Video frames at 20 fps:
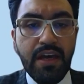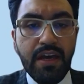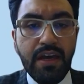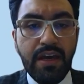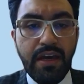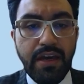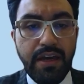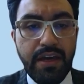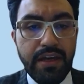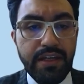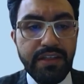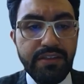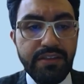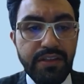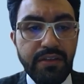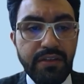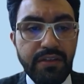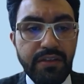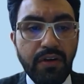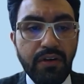
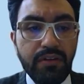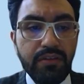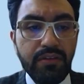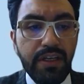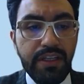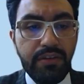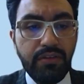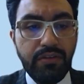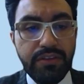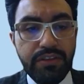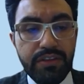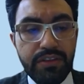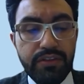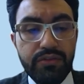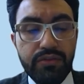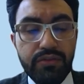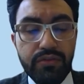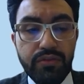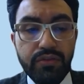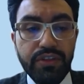interval in order
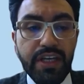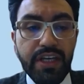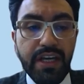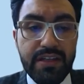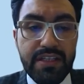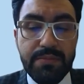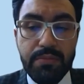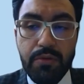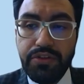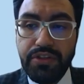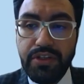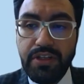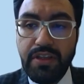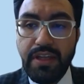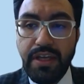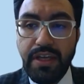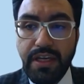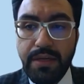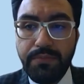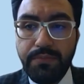to gain exposure on the
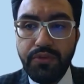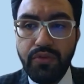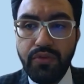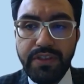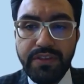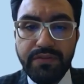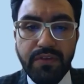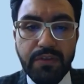hip joint.